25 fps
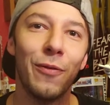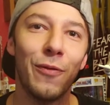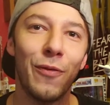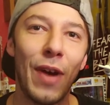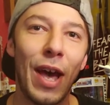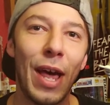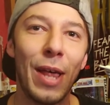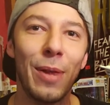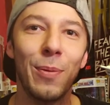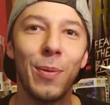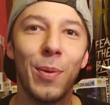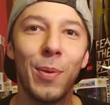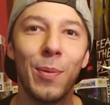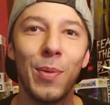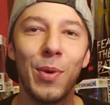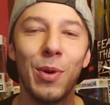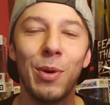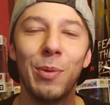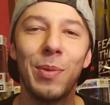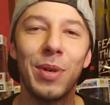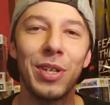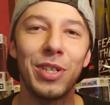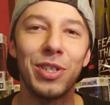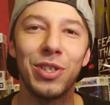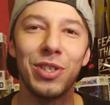
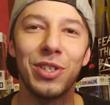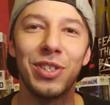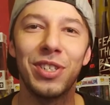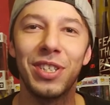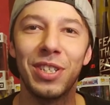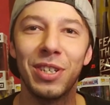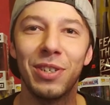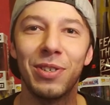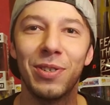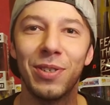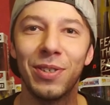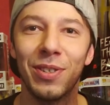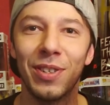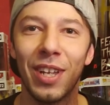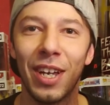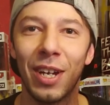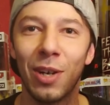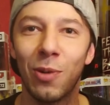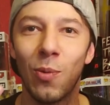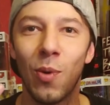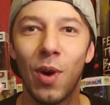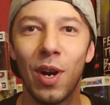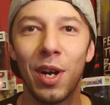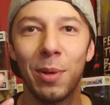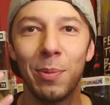unfathomable, but you still
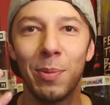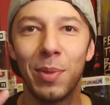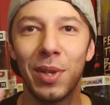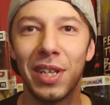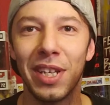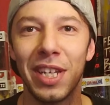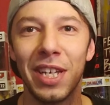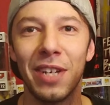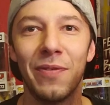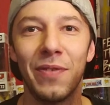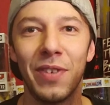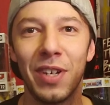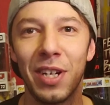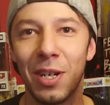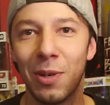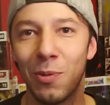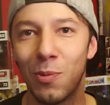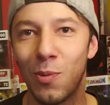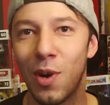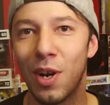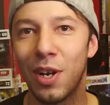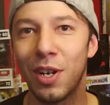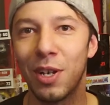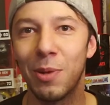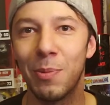like want to believe it
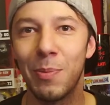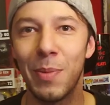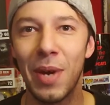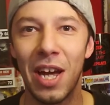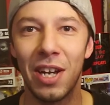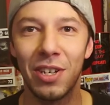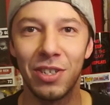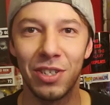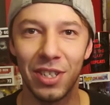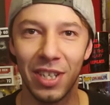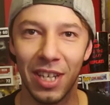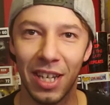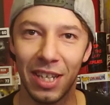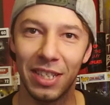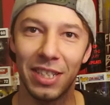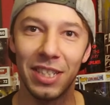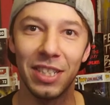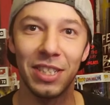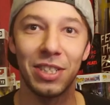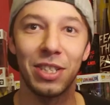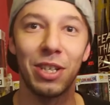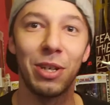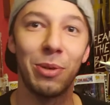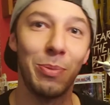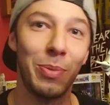and want to imagine that
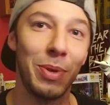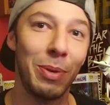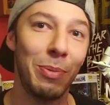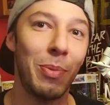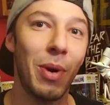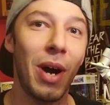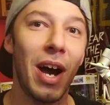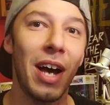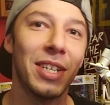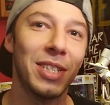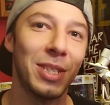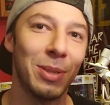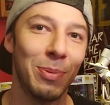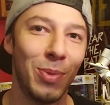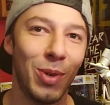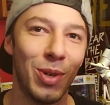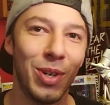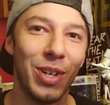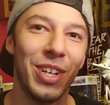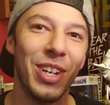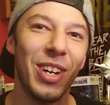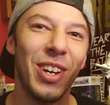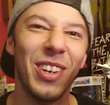this could be possible.